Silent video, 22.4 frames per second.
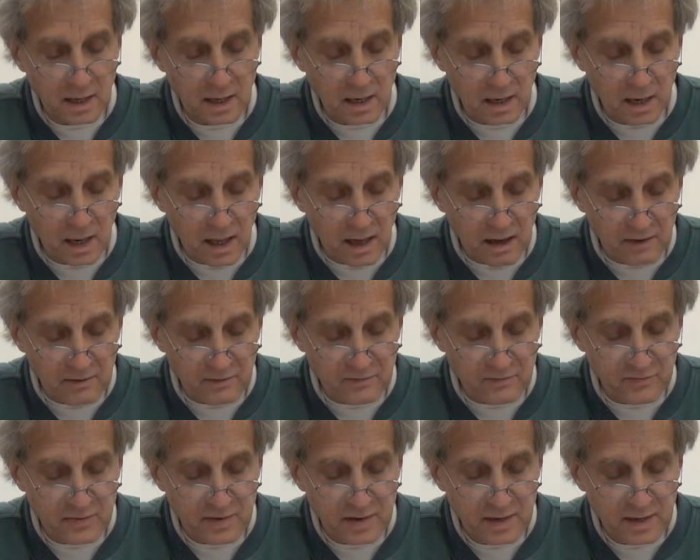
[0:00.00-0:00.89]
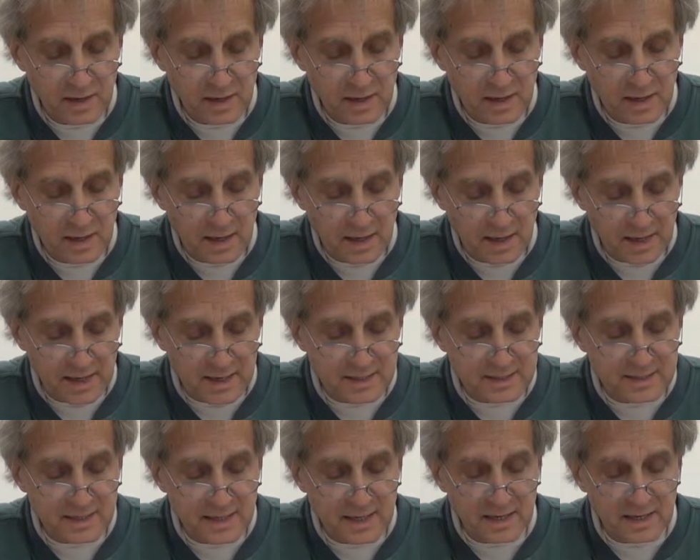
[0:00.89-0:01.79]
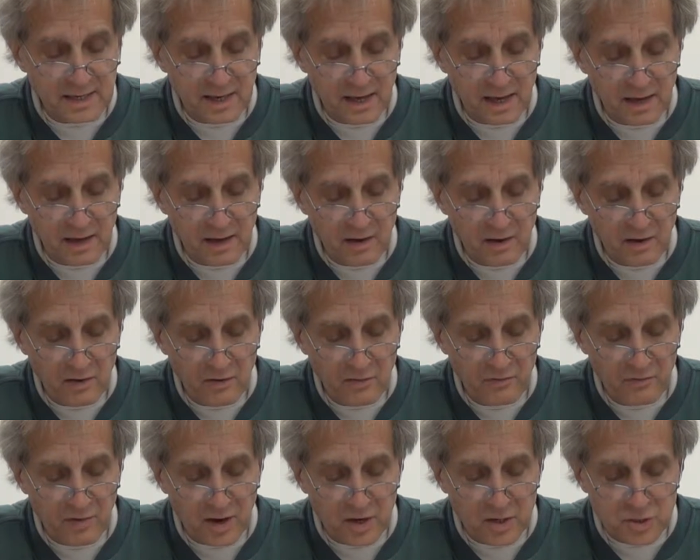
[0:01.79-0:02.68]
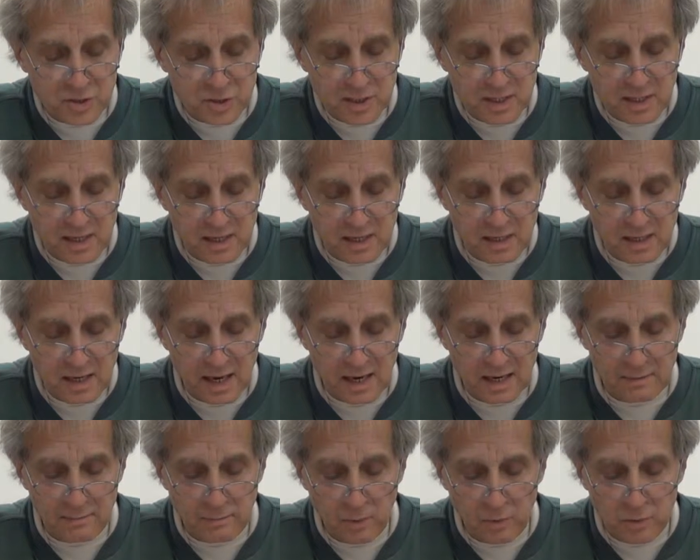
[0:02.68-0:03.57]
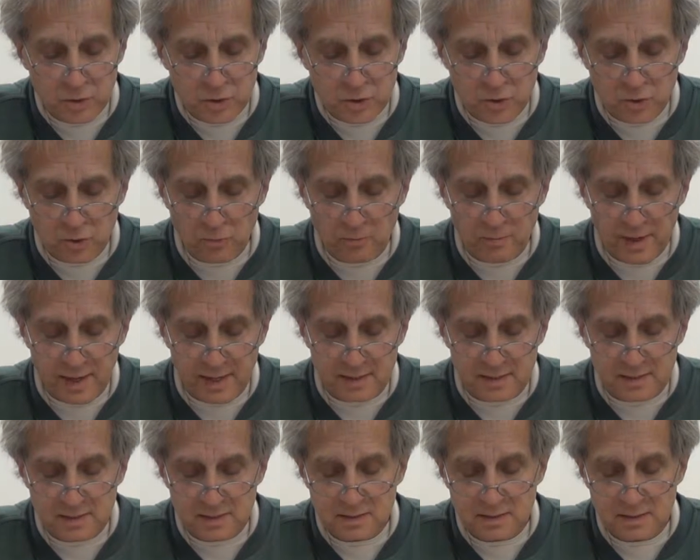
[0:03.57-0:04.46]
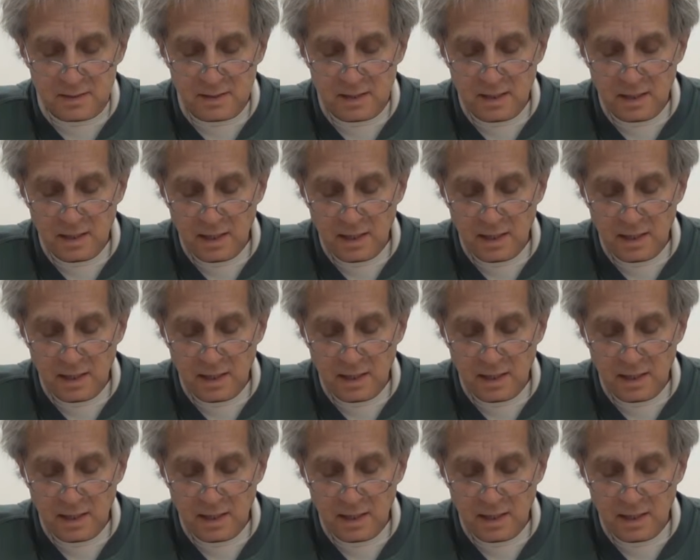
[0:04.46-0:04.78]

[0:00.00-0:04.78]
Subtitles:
love is in a functioning and emotional base,